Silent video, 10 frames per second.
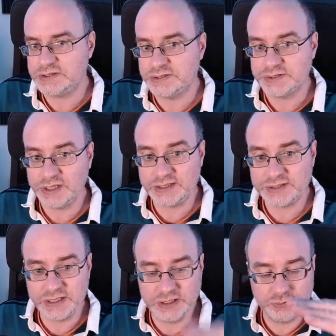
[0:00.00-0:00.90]
So let's
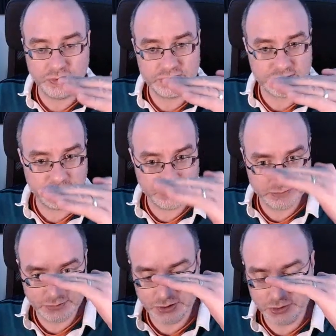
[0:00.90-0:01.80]
say you want
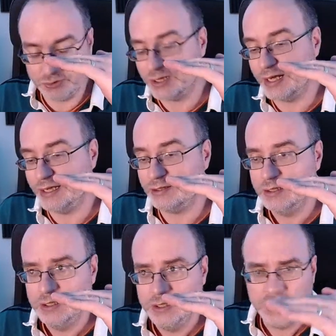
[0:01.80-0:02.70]
like,
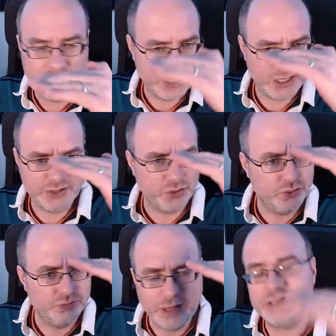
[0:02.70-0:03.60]
I don't know,
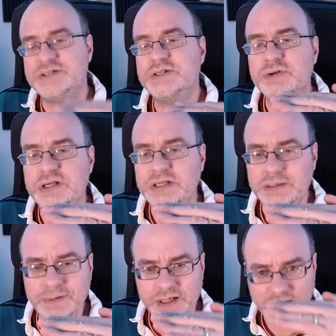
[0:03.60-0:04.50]
-3
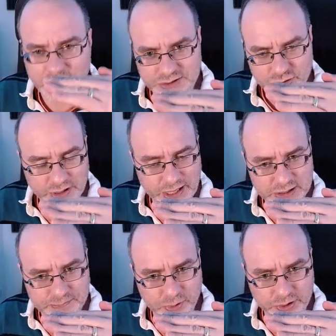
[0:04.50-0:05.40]
dB as your
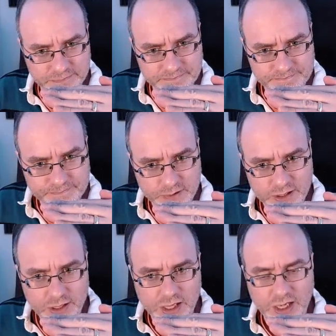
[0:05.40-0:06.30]
latch point.
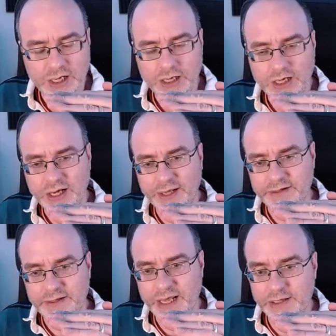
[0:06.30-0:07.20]

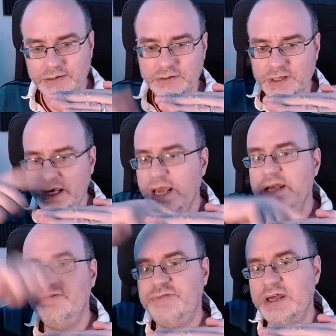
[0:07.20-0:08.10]
And then
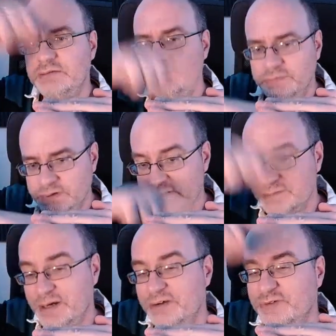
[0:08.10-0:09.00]
any fader movements
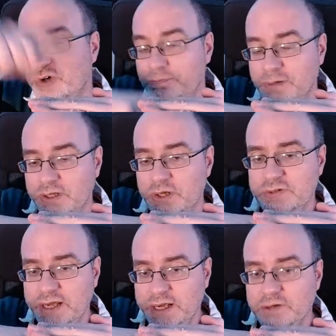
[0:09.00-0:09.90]
above or below
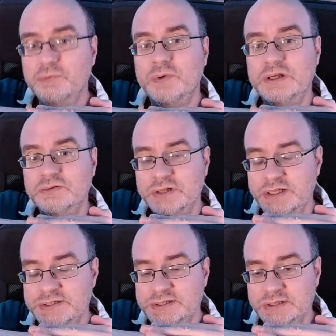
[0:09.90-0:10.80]
that, when you
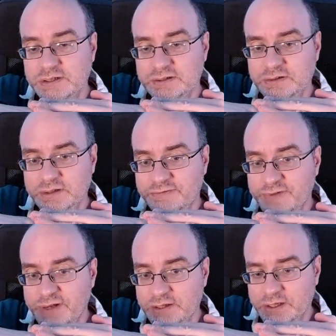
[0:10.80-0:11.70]
release the
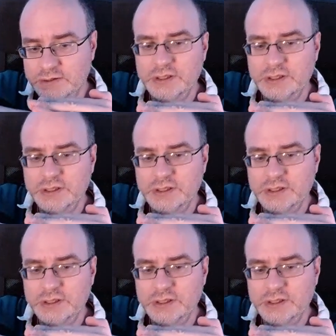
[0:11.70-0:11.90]
fader,